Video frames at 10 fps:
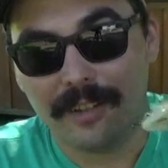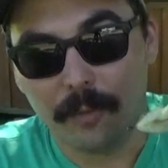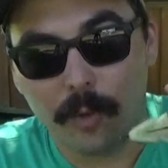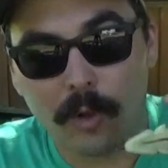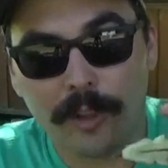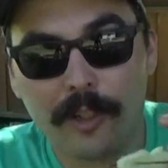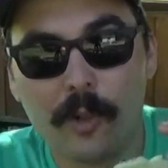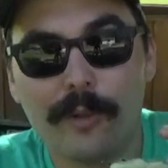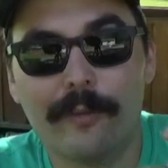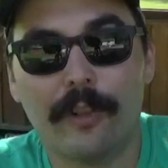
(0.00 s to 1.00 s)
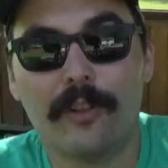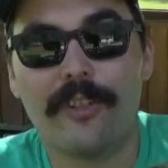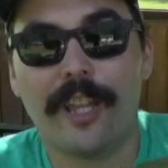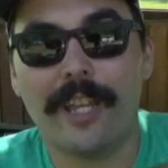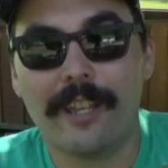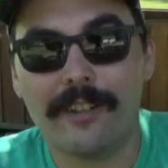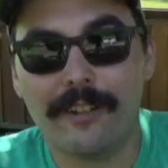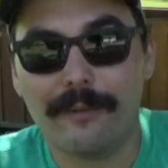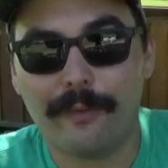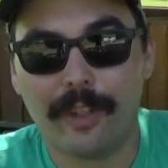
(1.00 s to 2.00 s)
rolling over,
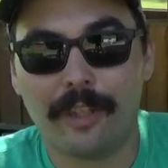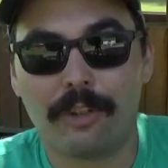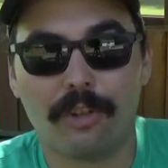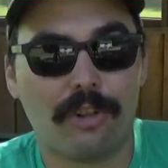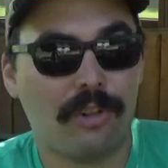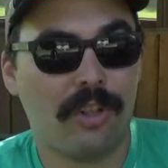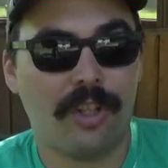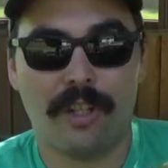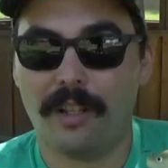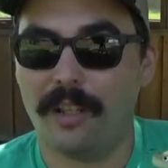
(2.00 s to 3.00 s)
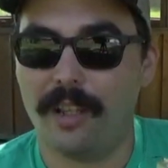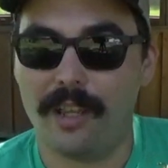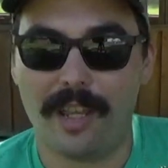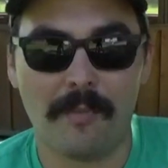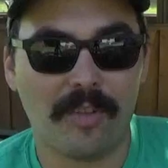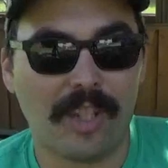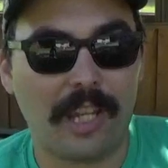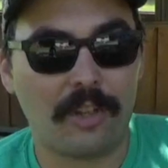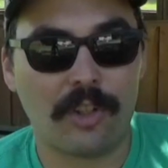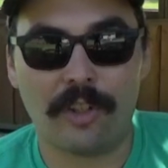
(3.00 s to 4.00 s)
dead fish
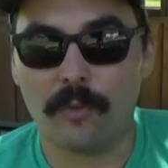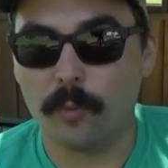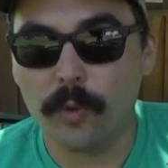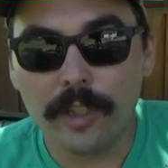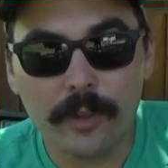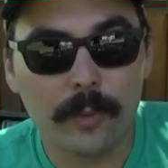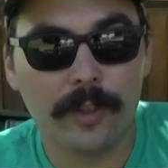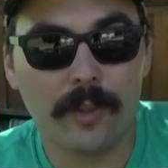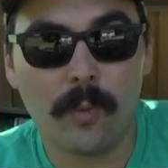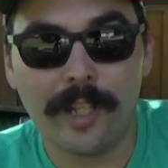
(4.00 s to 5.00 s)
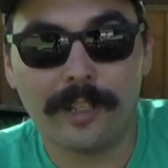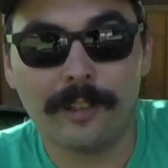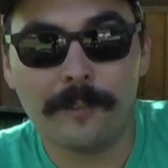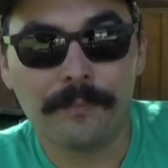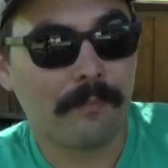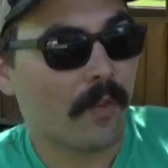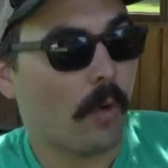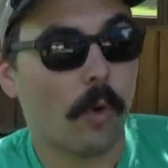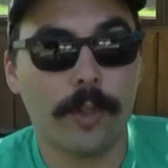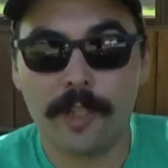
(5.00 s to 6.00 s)
imitation really, really well.
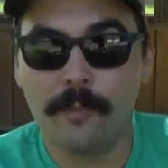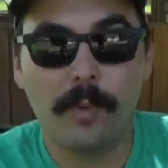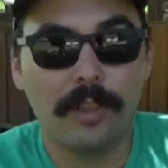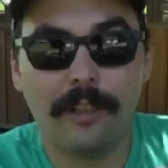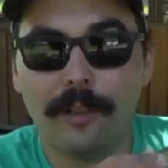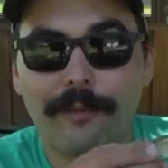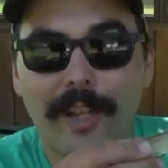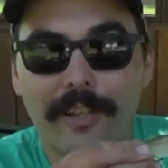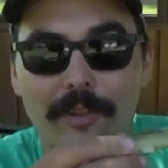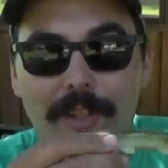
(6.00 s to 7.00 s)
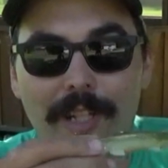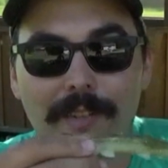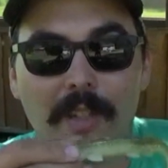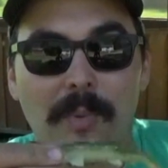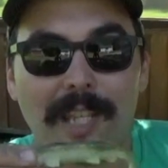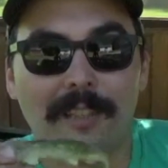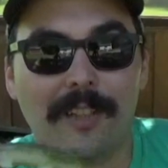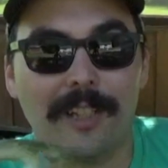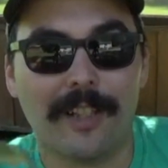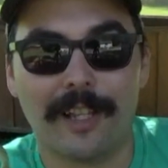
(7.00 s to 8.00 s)
Or you can pull a little faster and you get that paddle
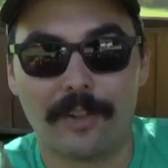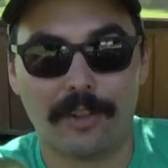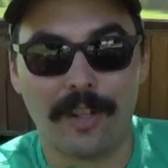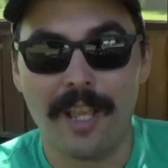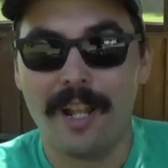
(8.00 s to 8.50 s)
tail action.